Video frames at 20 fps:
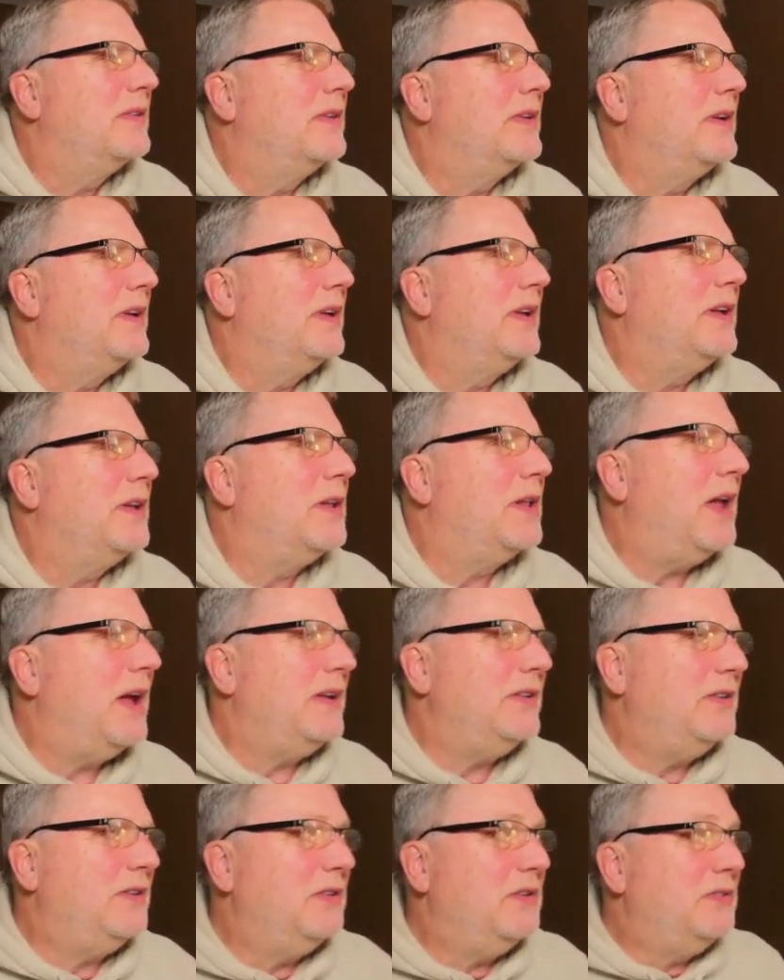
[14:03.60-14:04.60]

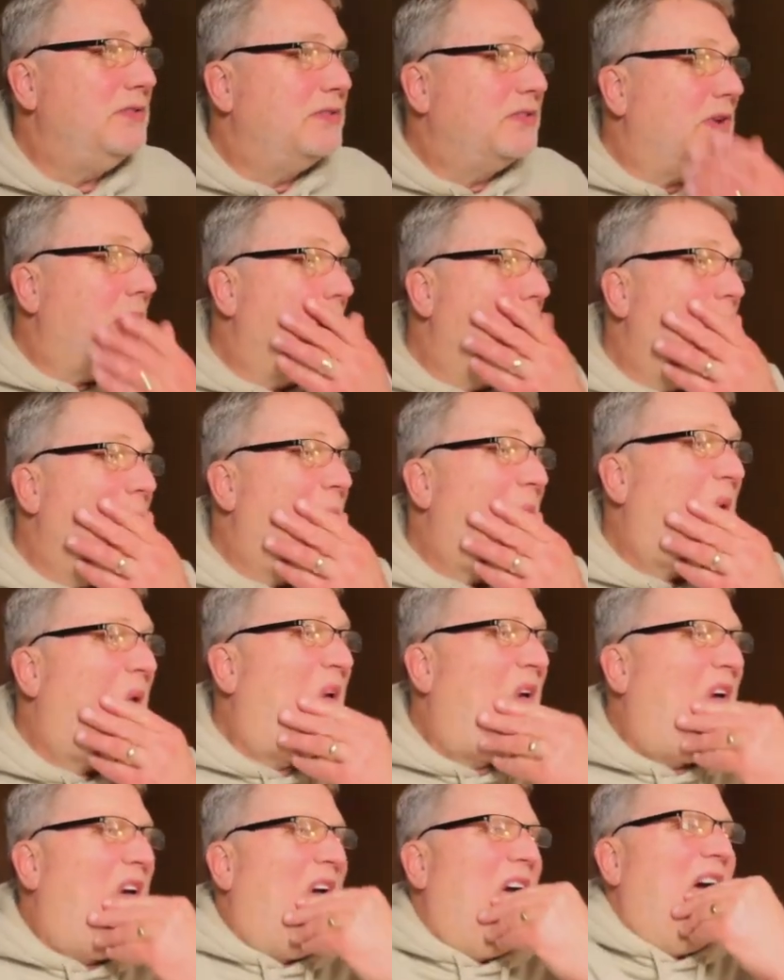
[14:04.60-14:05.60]
inclined to do so.
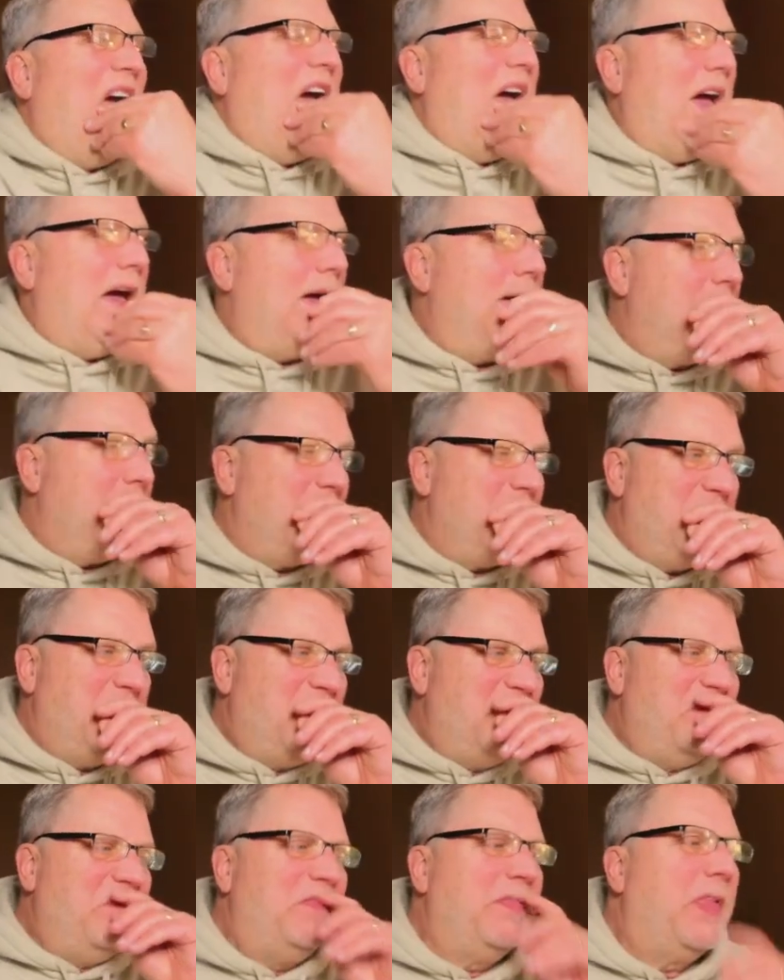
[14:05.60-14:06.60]

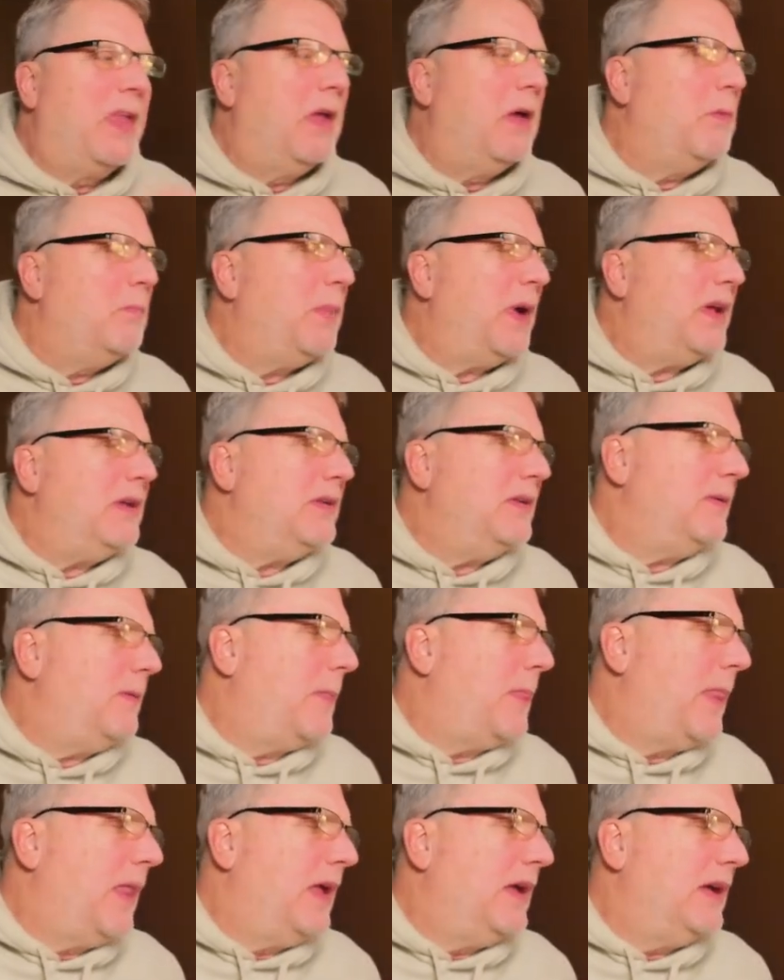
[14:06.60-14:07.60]
But
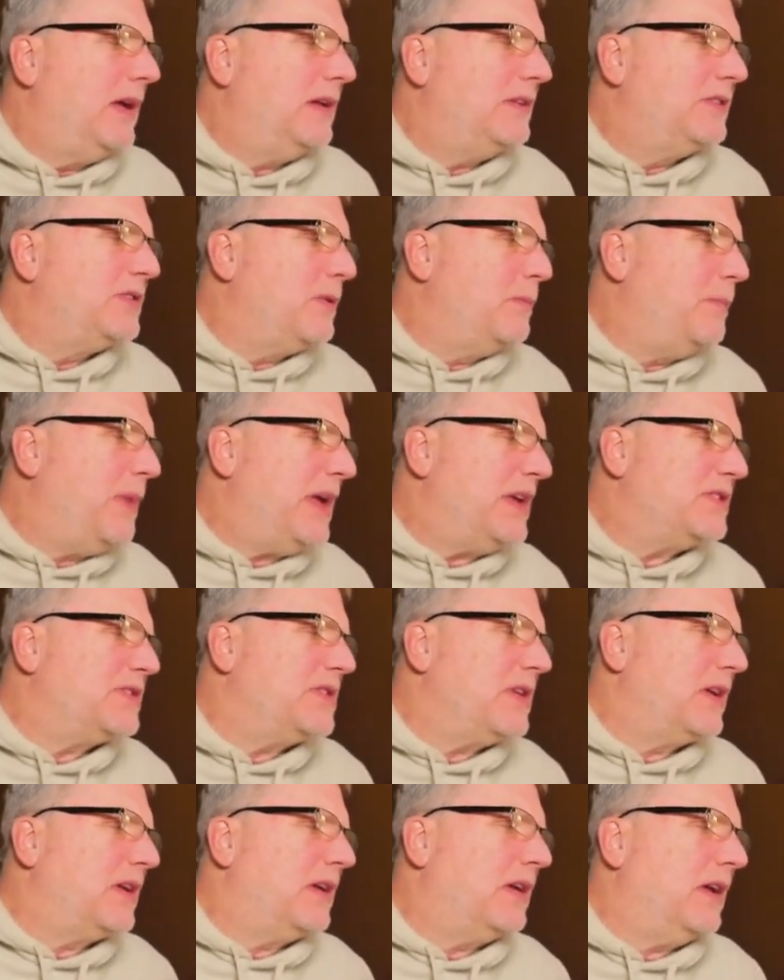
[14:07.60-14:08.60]
it's a
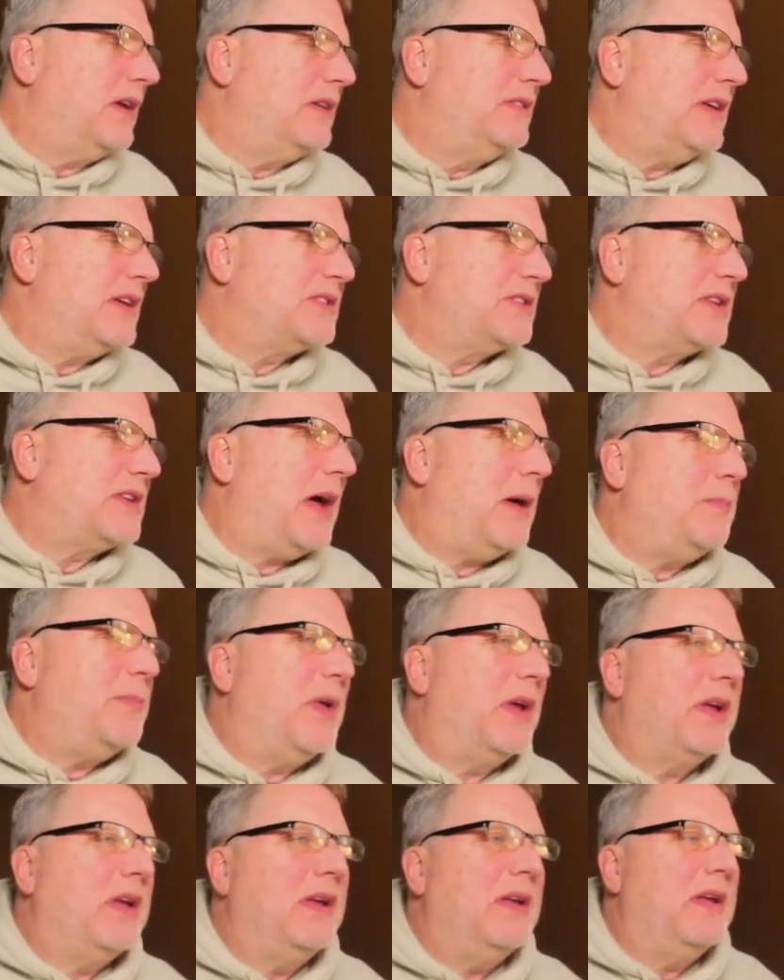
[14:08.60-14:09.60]
basic desktop
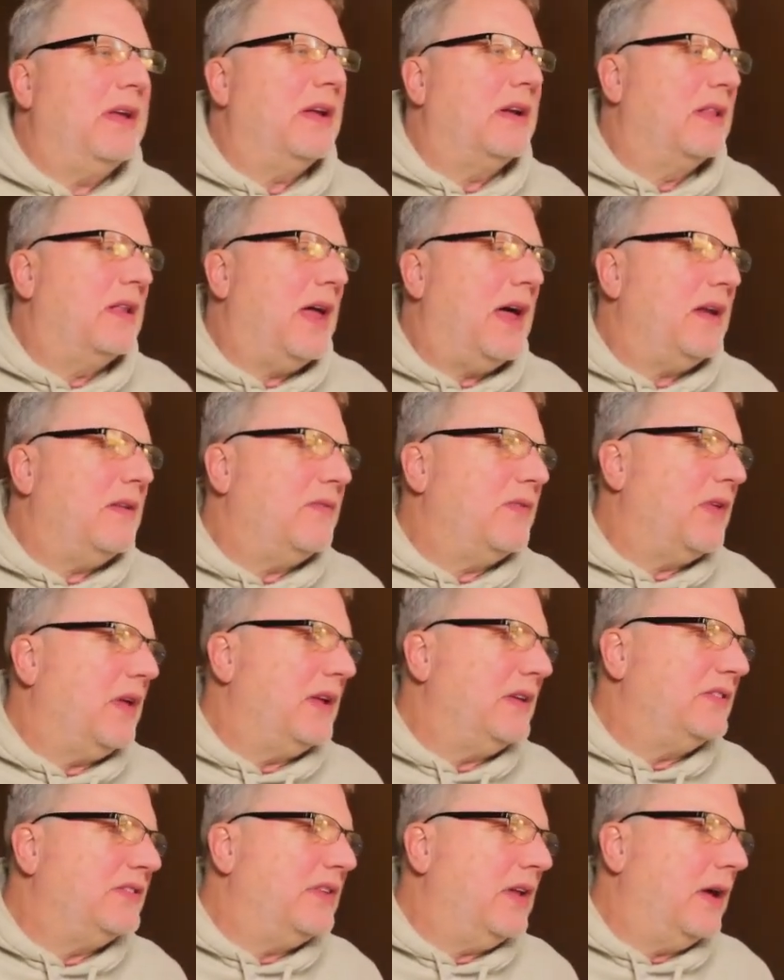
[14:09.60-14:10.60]
that can get a lot of
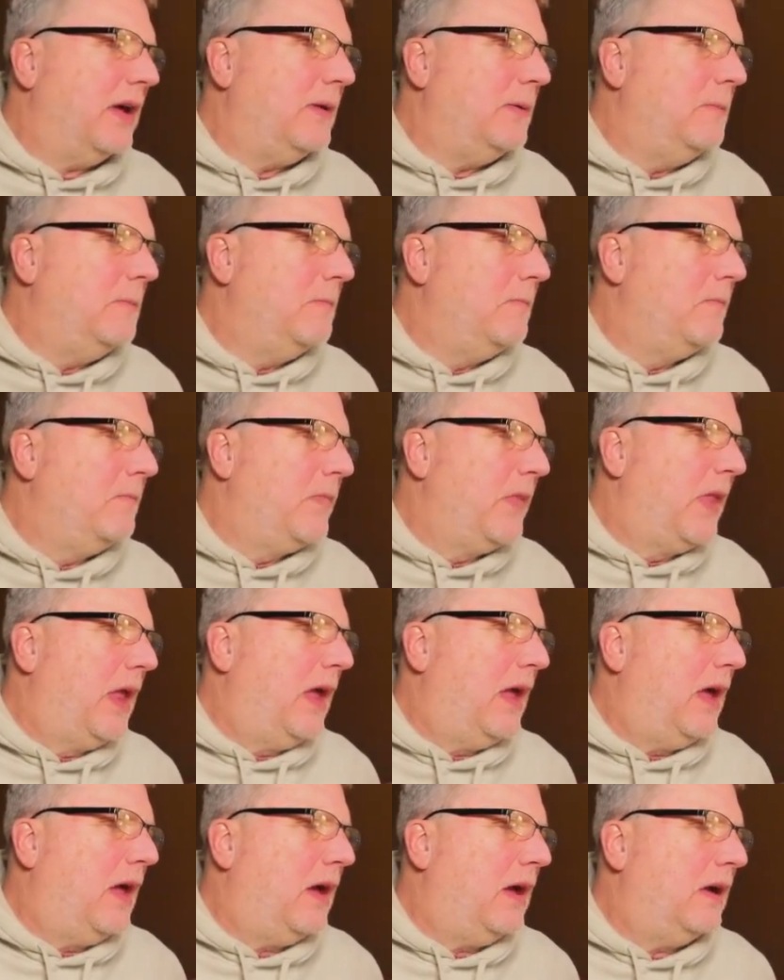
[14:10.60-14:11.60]
things done.
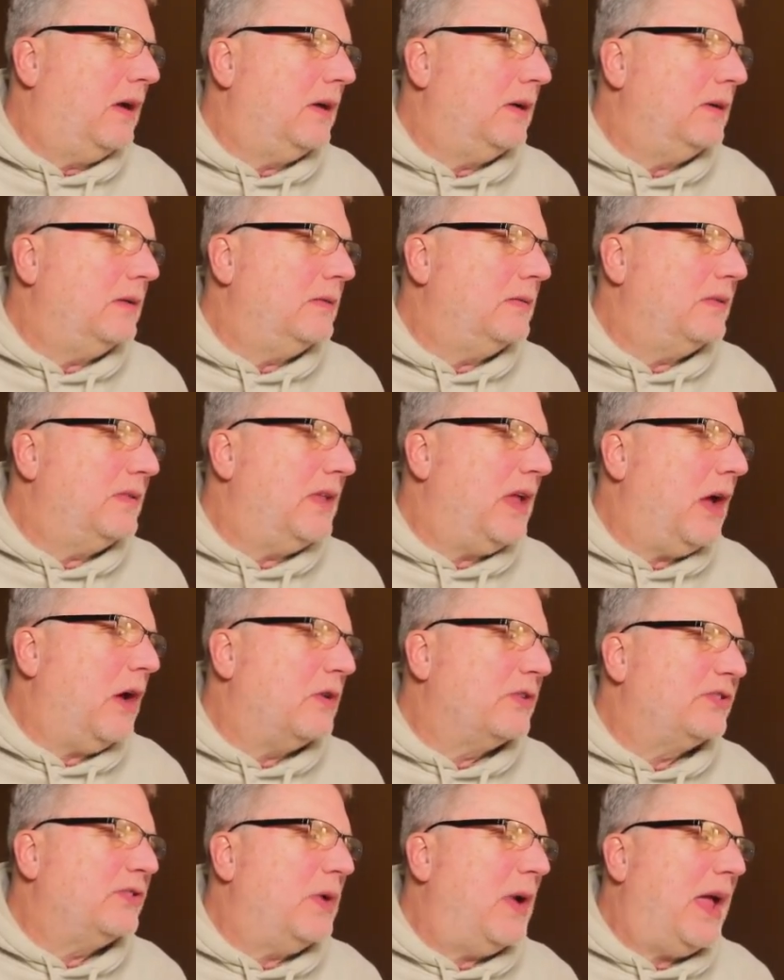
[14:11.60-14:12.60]
They
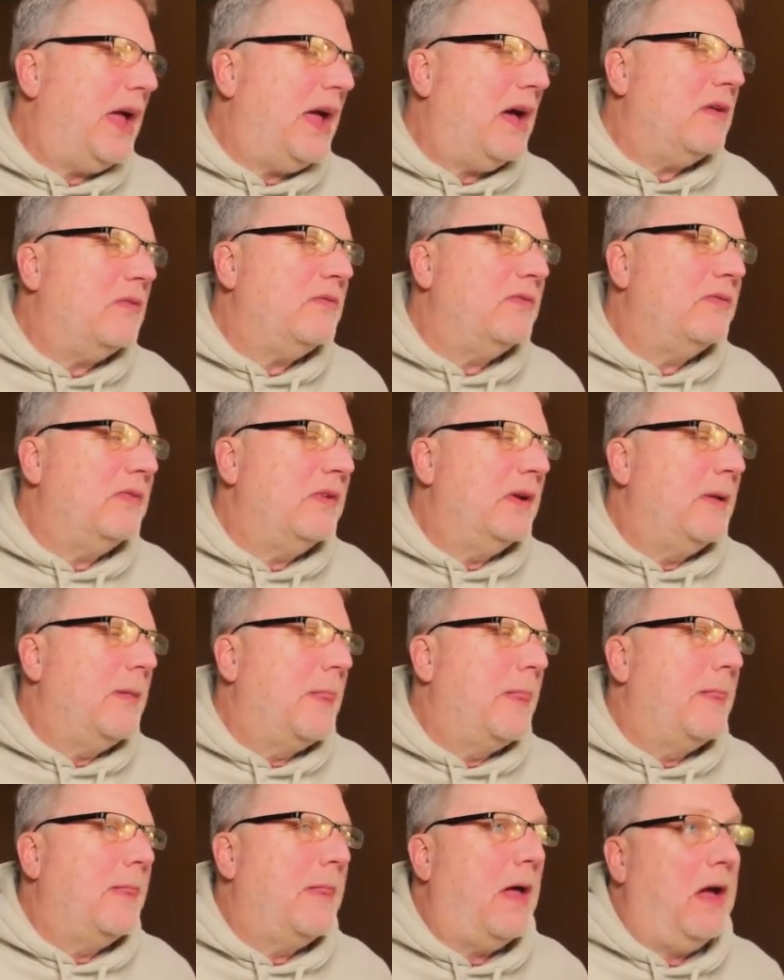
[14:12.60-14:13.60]
also have,
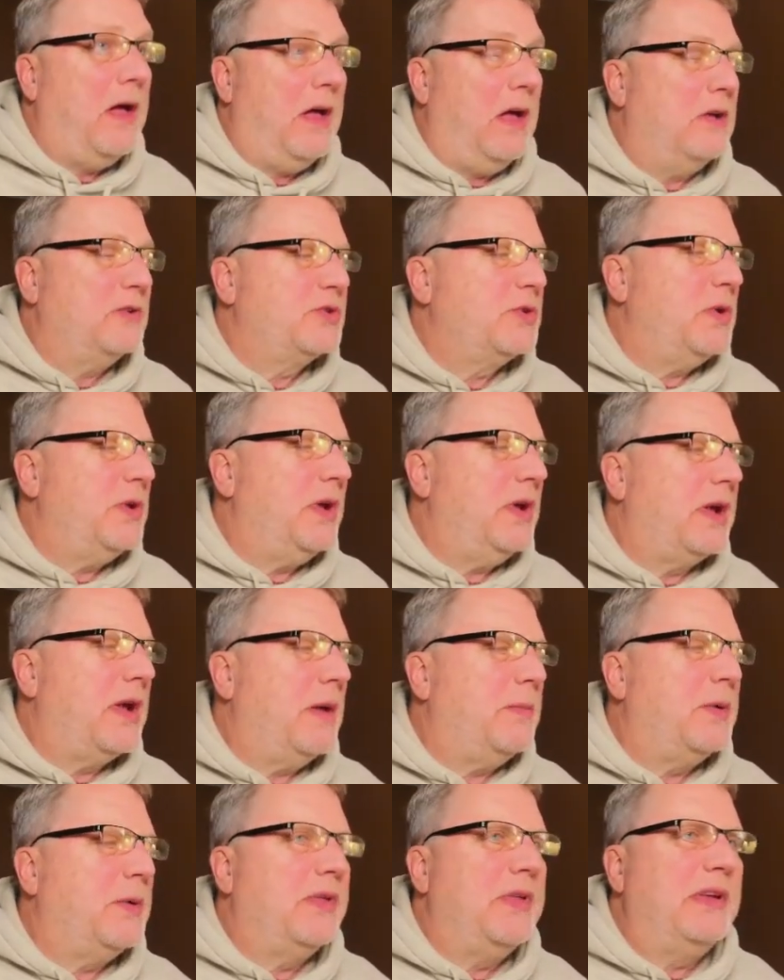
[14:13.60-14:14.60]
I'll show you a
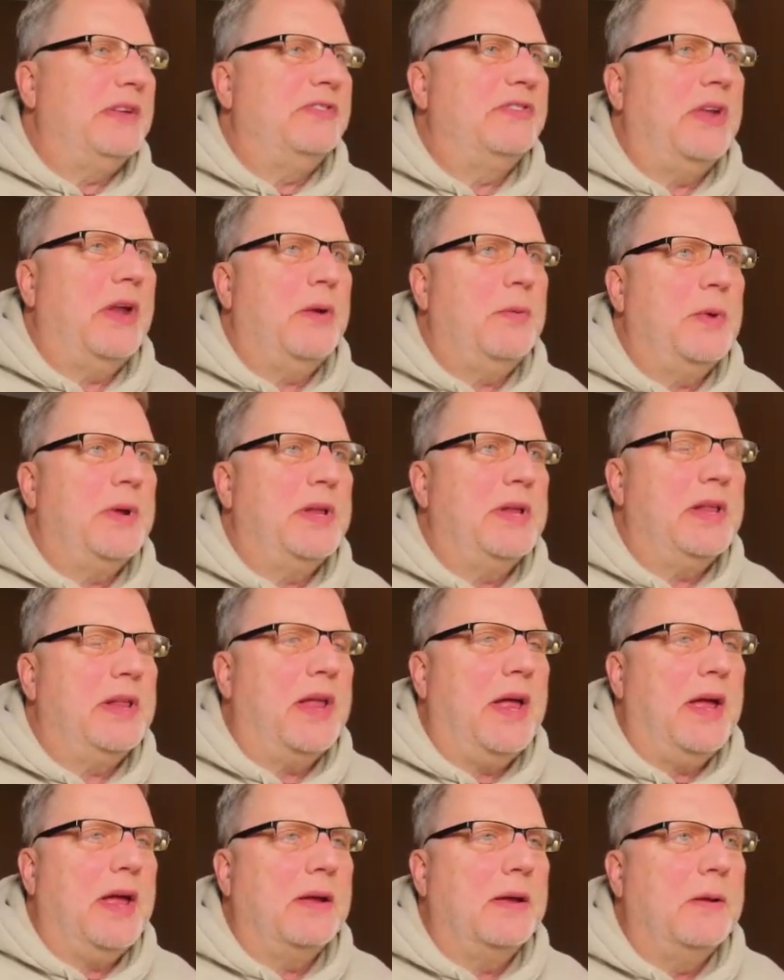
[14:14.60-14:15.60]
couple of things that I really
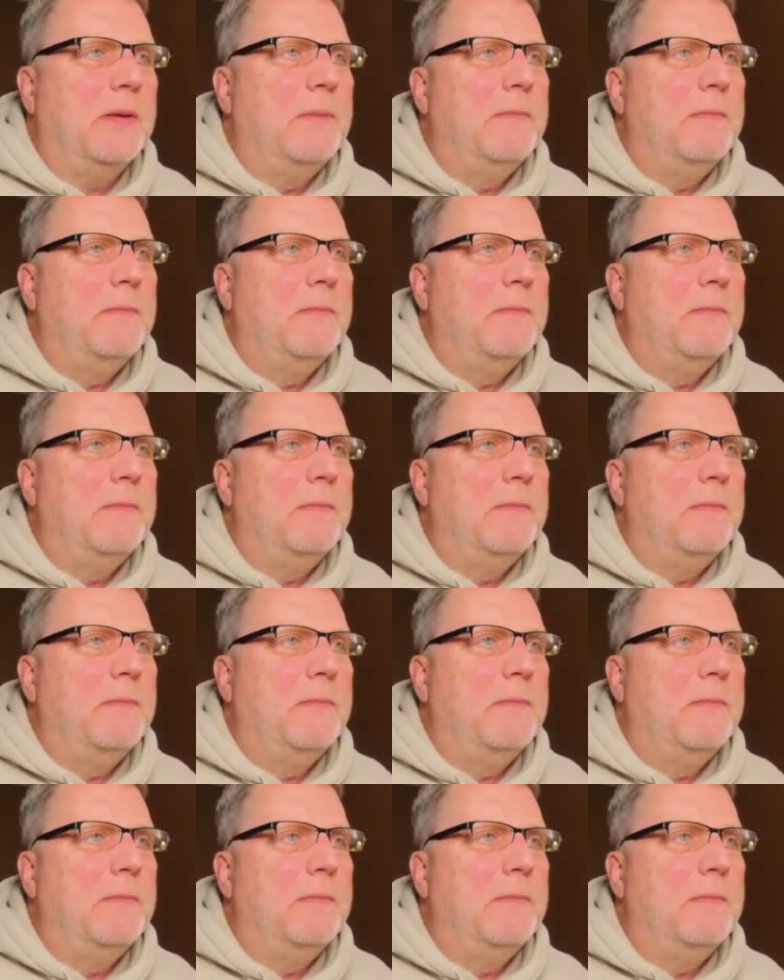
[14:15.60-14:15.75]
like.